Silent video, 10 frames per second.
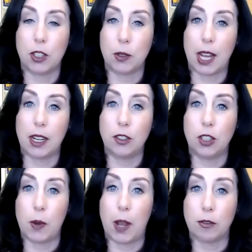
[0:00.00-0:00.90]
to get
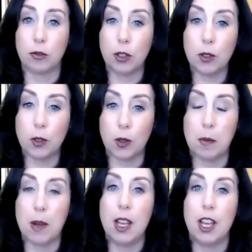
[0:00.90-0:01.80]
into a
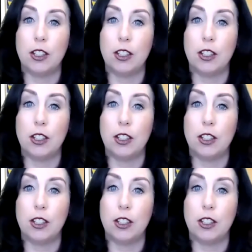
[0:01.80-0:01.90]
room